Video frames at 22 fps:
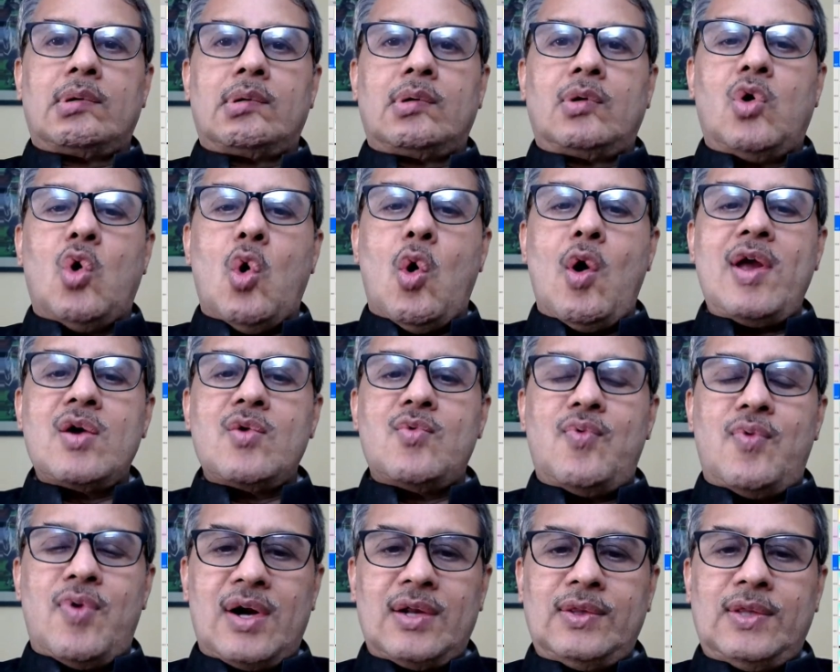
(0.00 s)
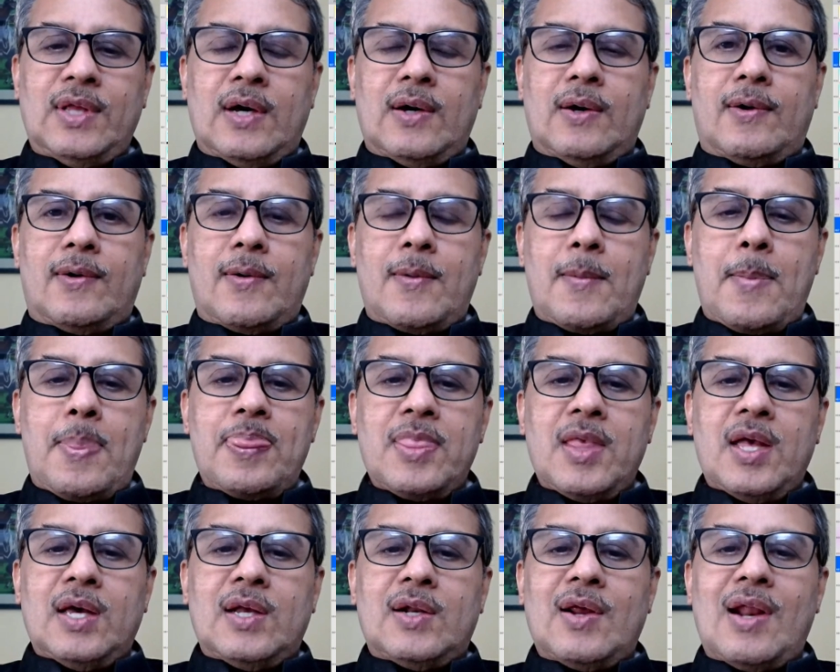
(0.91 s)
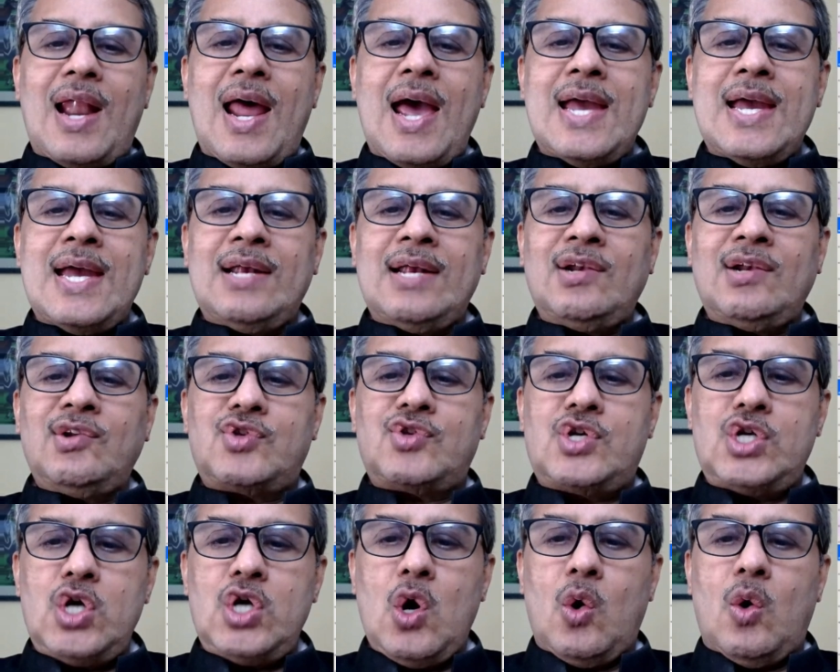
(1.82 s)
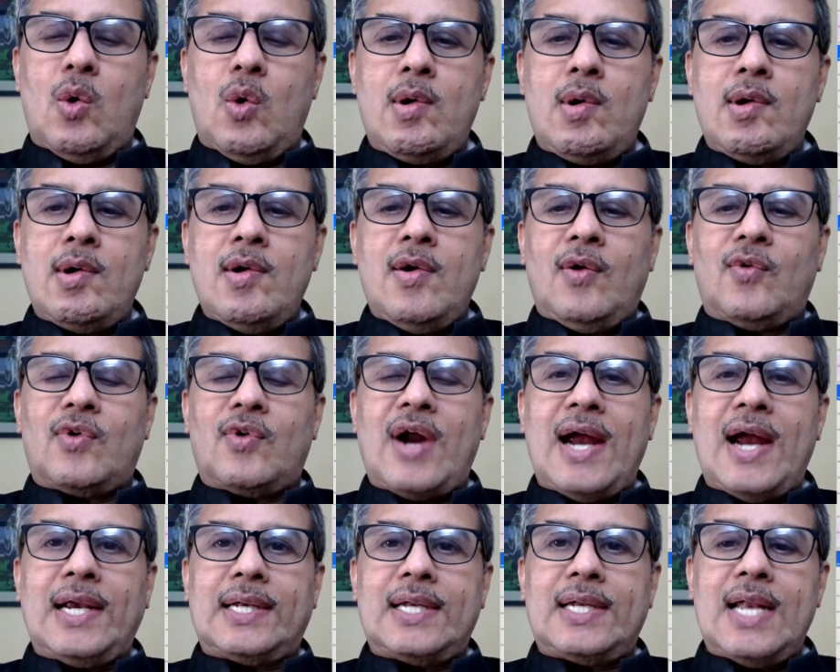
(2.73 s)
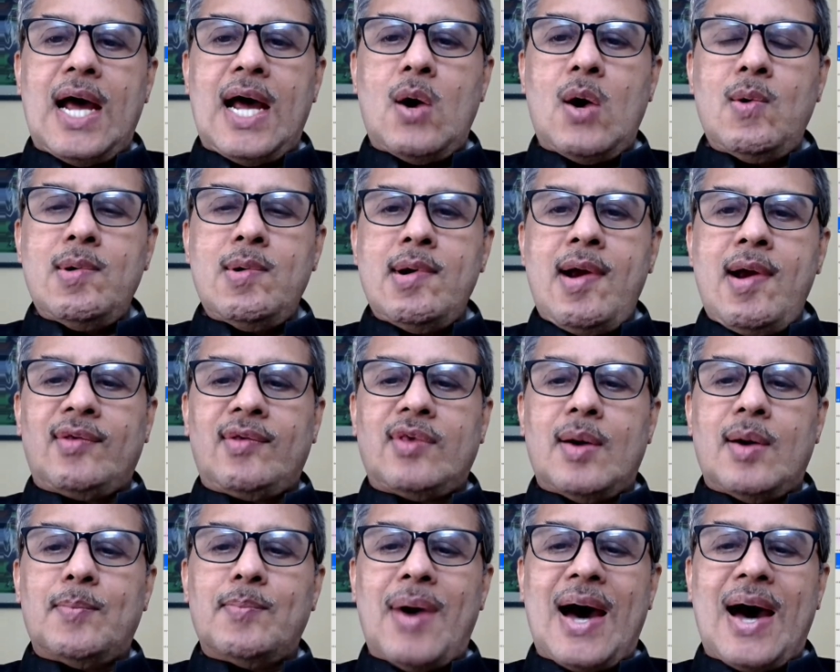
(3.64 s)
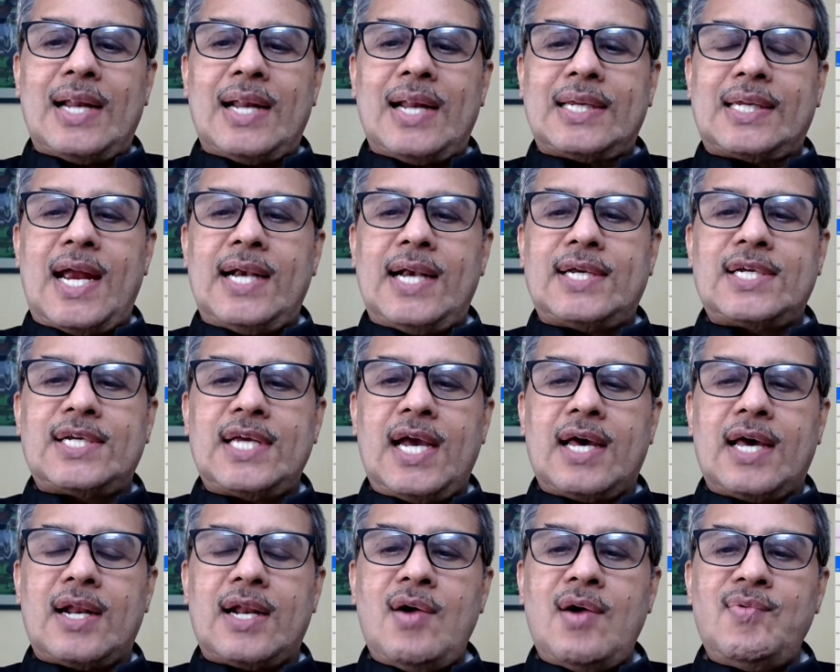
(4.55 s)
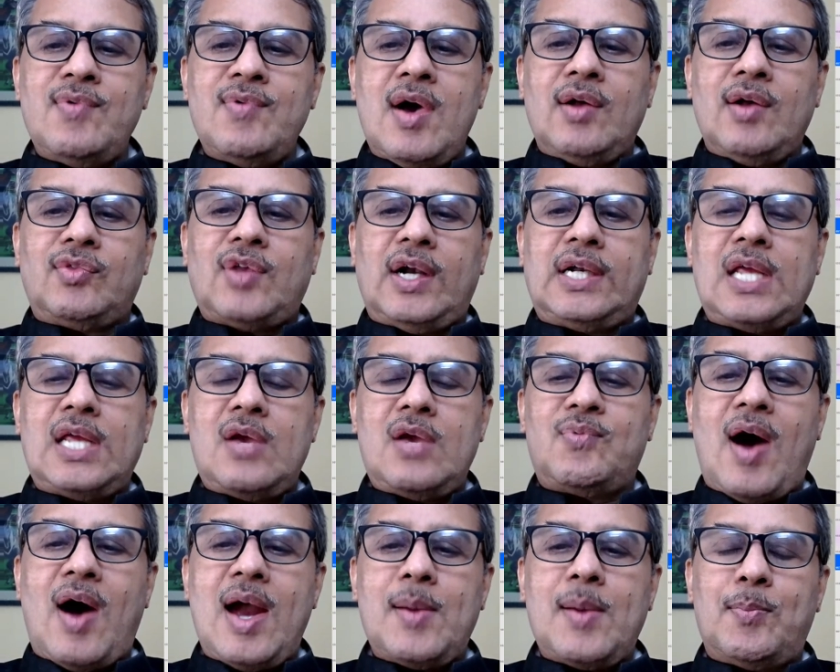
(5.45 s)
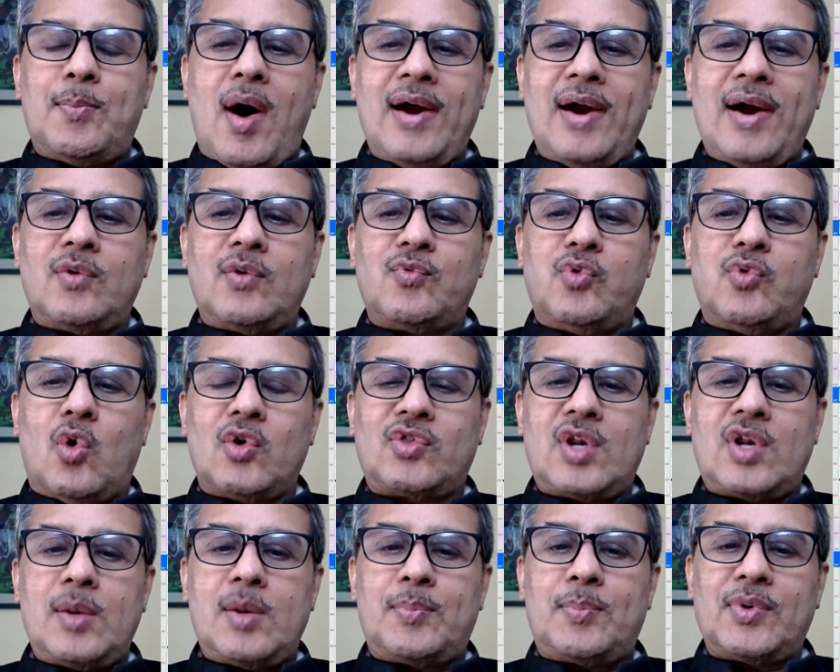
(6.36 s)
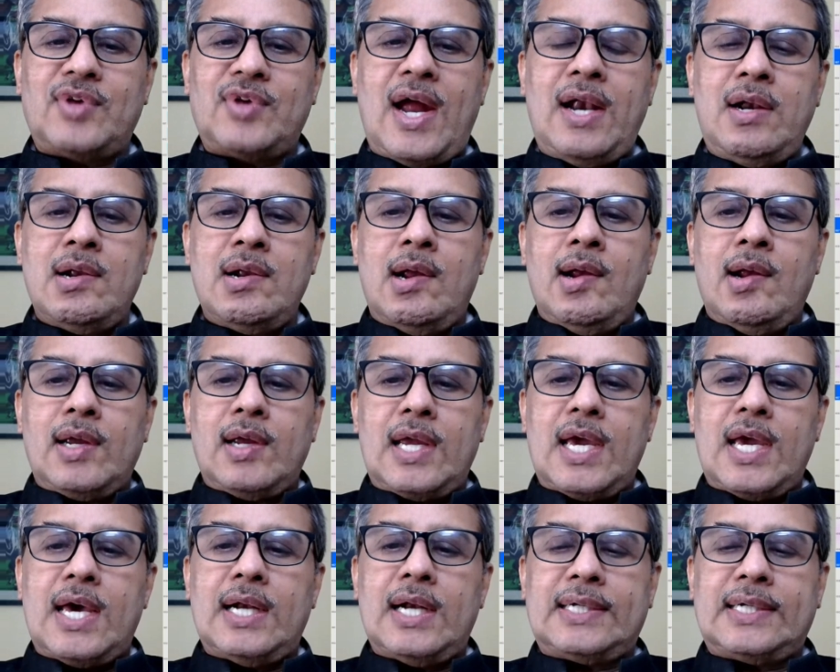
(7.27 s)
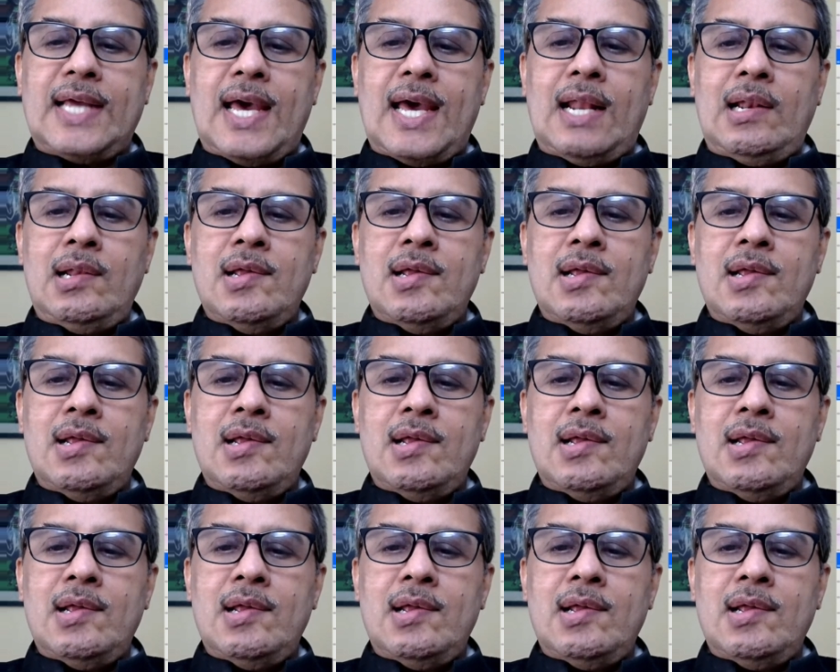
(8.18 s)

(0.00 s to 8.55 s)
Going further, Reliance Jio right now has a market share of 35.43%, Airtel